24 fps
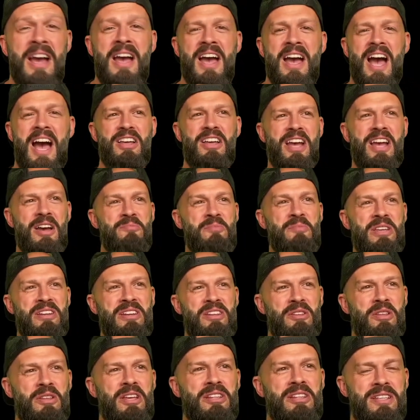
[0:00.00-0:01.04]
I mean,
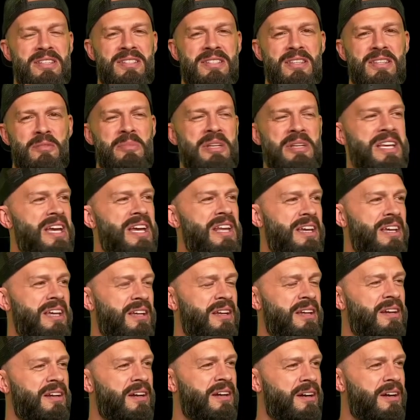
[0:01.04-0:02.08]
at least in the
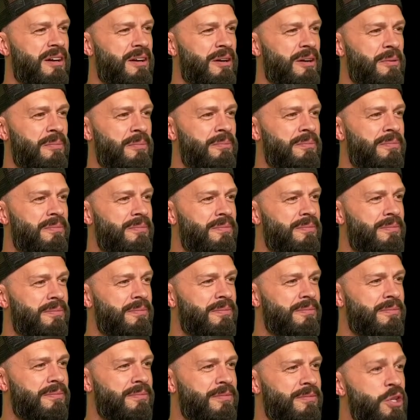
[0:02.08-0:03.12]
beginning,
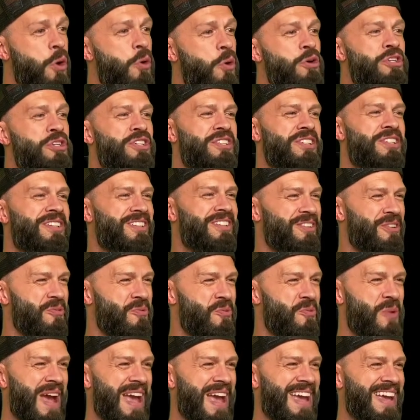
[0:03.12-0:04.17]
No, no
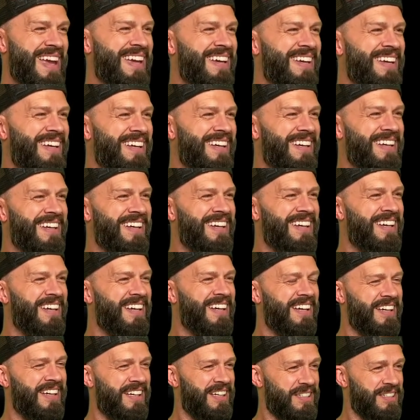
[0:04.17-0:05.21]
way.
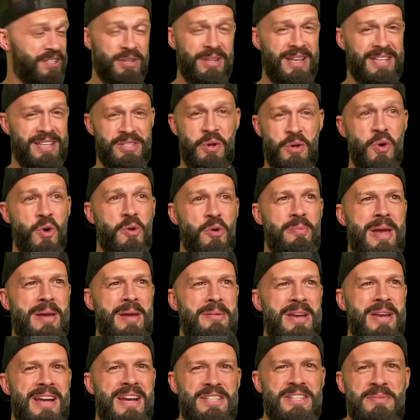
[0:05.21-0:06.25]
So that's cool.
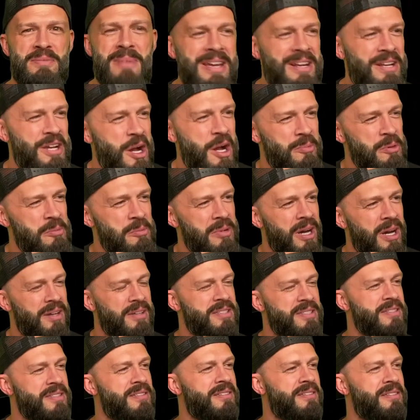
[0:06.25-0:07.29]
Maybe I just made a couple
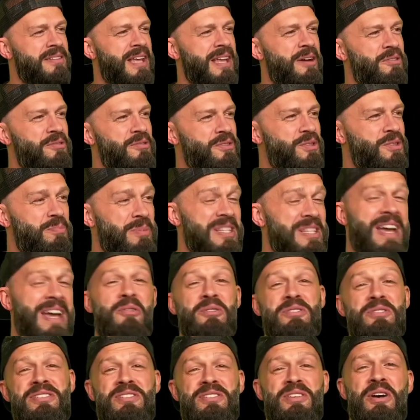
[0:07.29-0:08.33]
bucks. But that
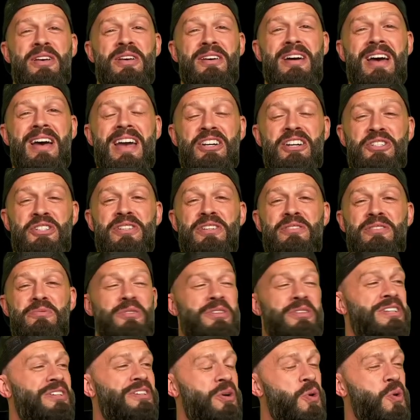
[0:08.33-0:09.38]
was actually
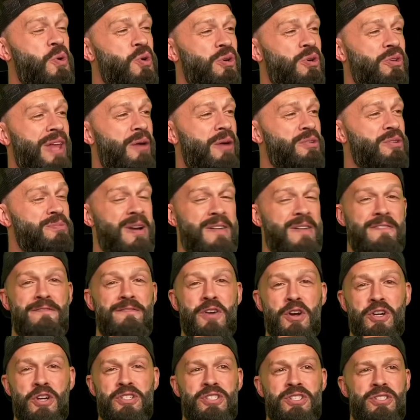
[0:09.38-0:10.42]
really cool. That was my
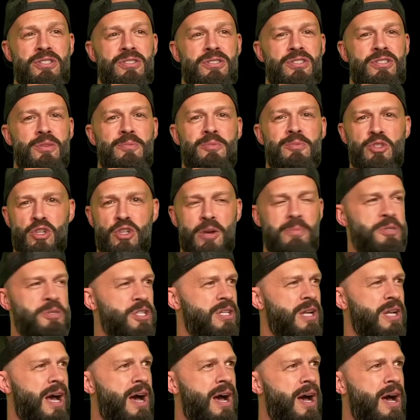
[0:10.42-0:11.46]
first
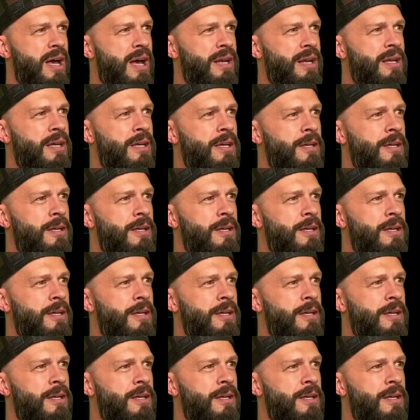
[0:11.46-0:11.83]
subscription on